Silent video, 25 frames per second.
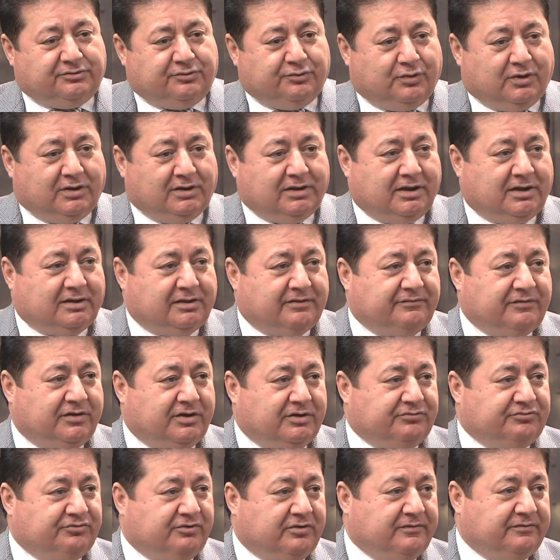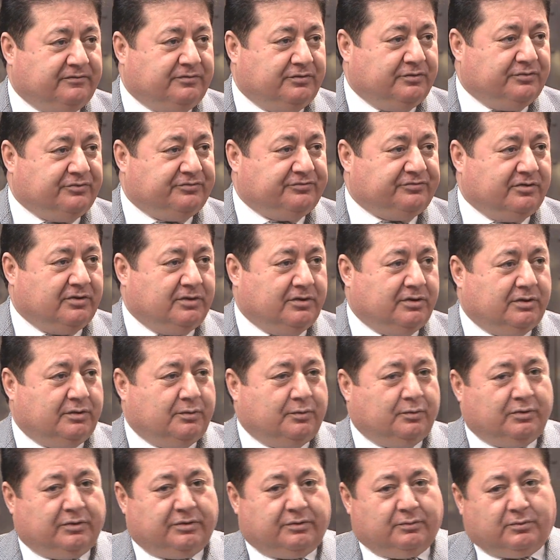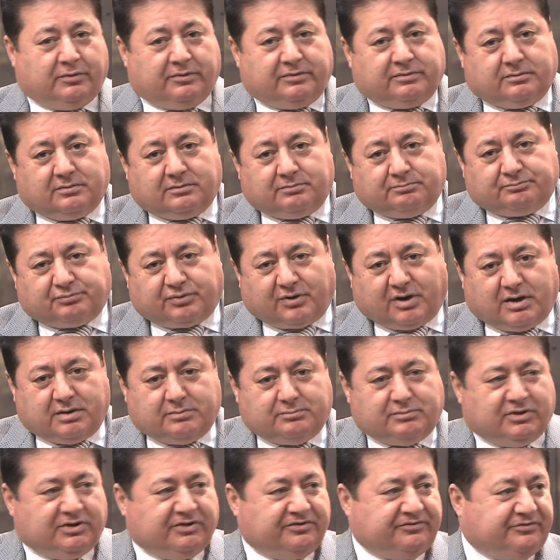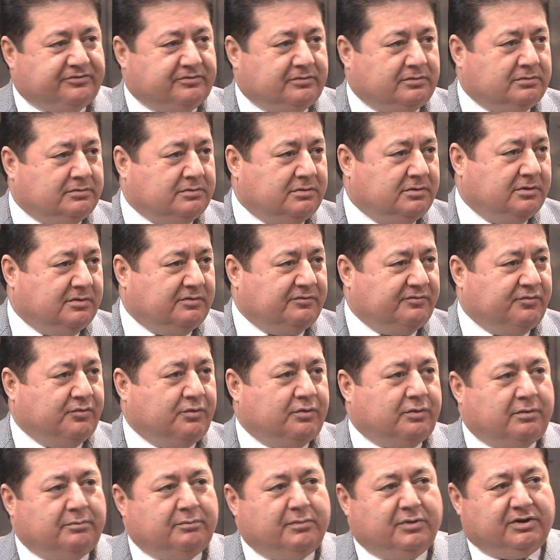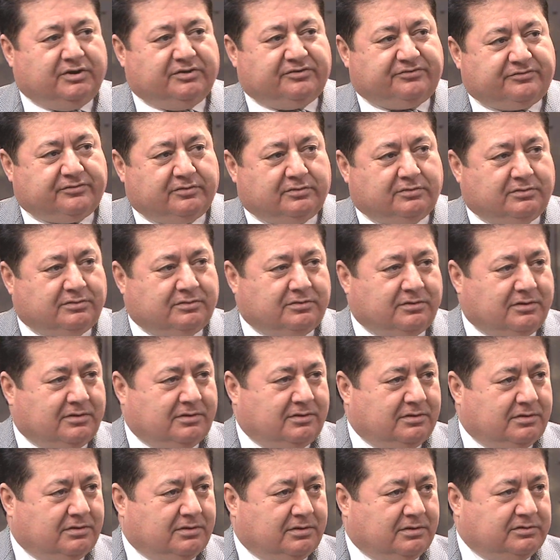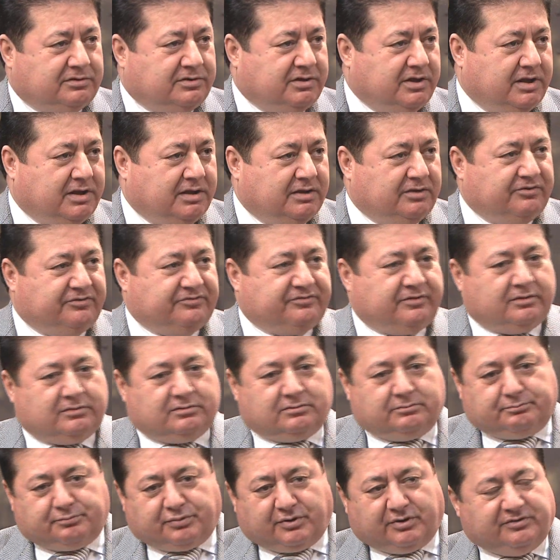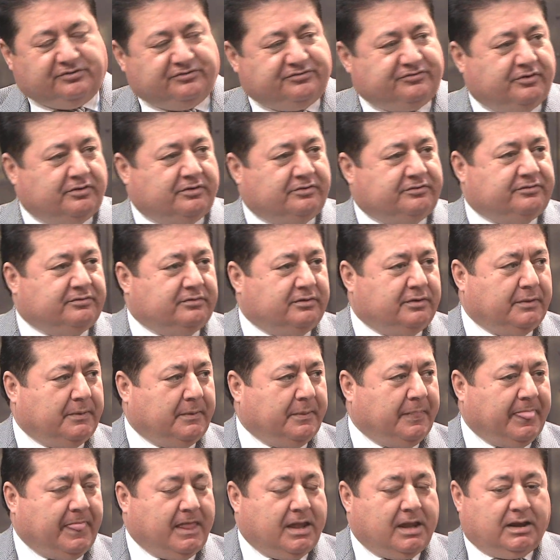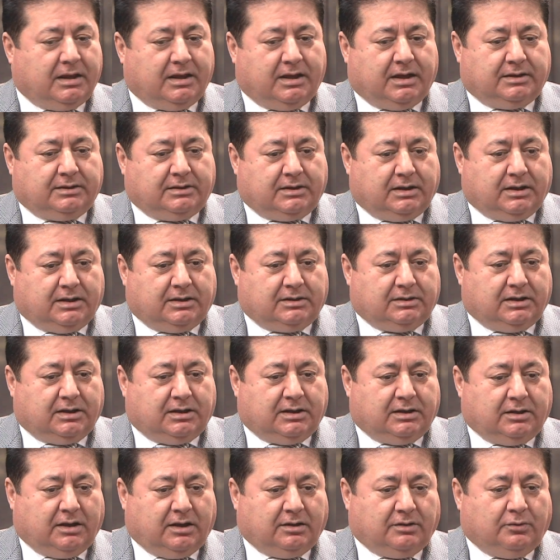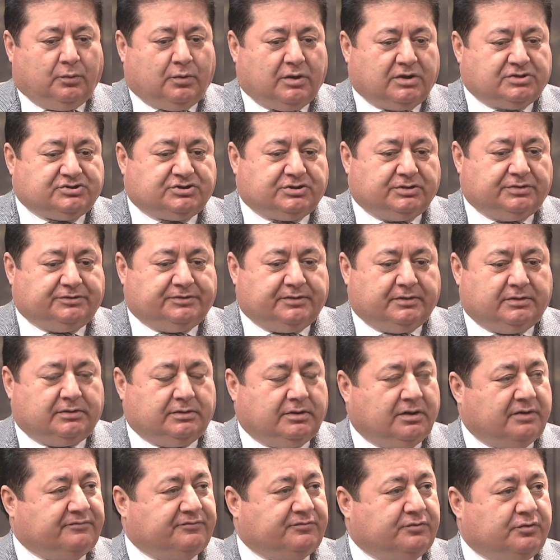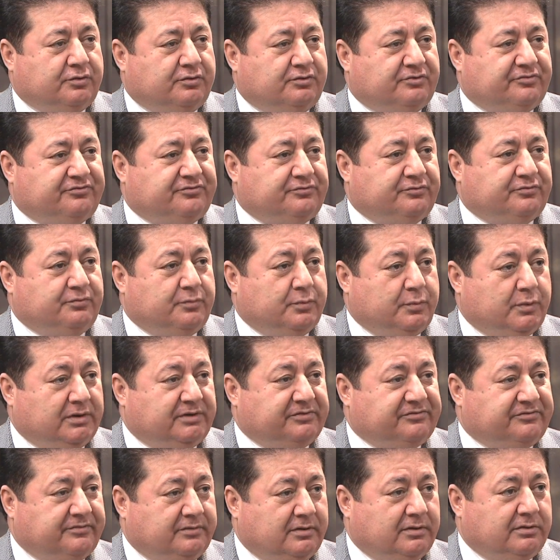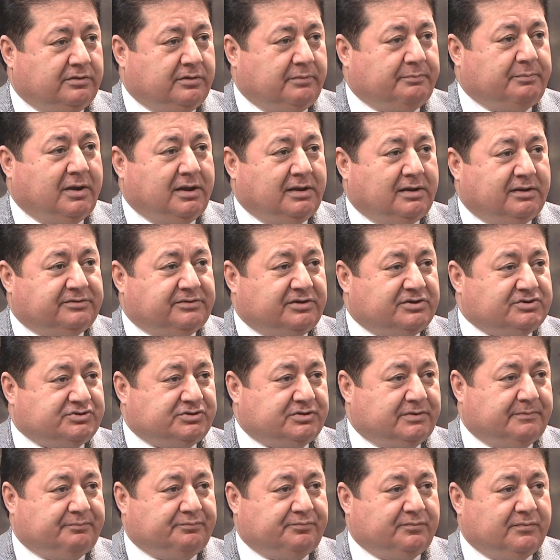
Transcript: do a lot of interviews with the Prime Minister, Foreign Minister, kings and princes, you know. And in Washington, of course, where is the politician.